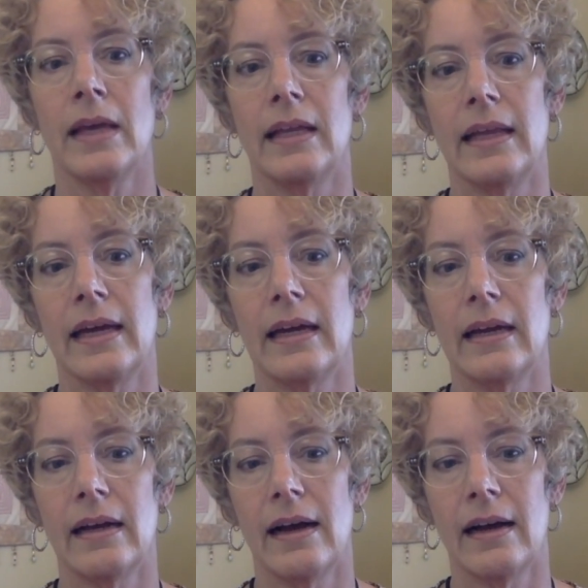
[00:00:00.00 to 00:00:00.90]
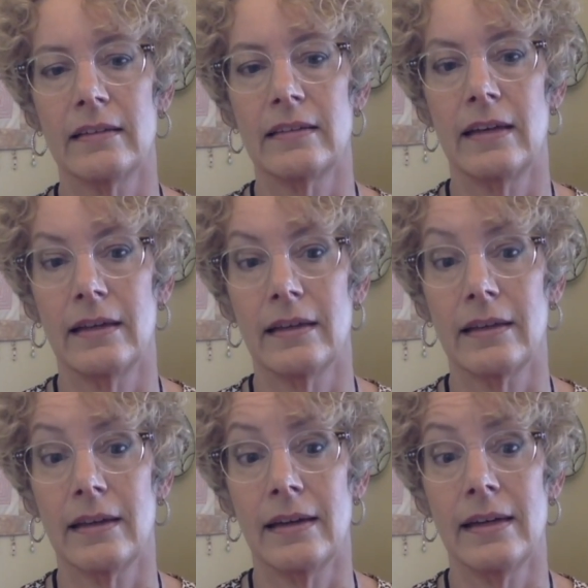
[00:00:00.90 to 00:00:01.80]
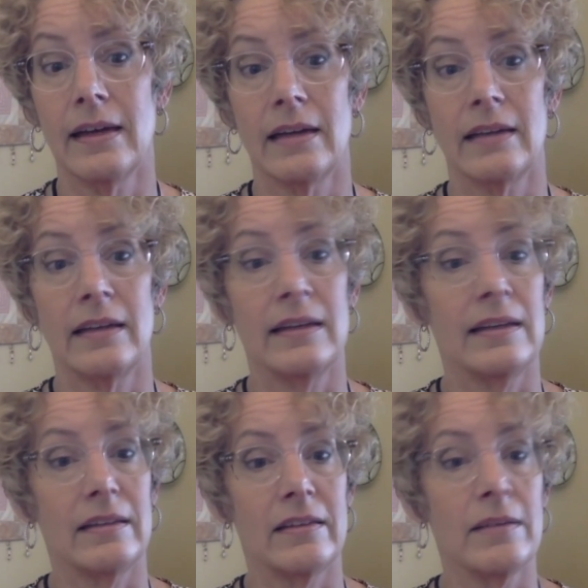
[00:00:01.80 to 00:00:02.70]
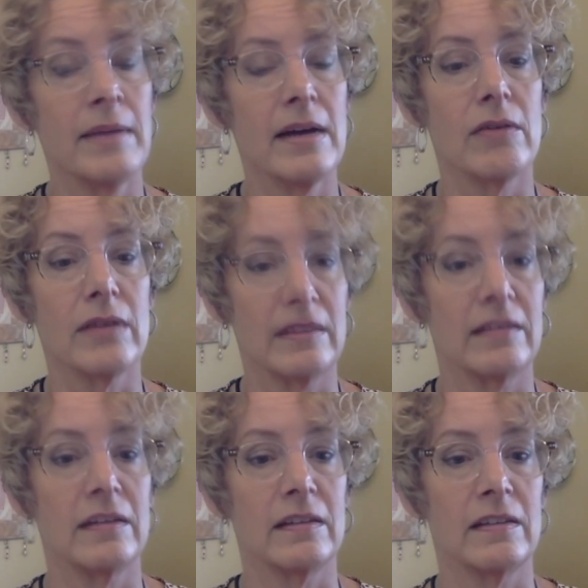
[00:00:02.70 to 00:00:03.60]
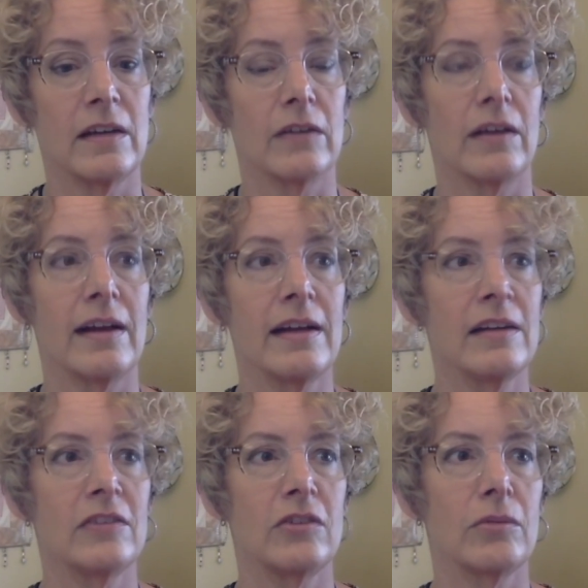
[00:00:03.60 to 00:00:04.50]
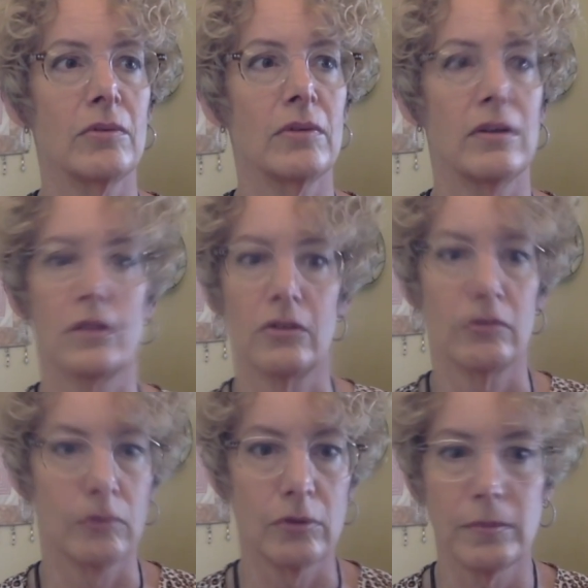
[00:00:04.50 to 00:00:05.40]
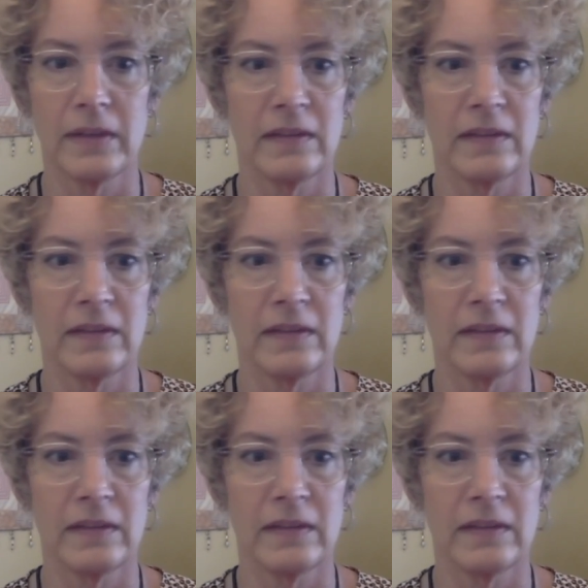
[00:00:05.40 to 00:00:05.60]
And that oxalic ion somehow gets into cells. Ions generally are controlled by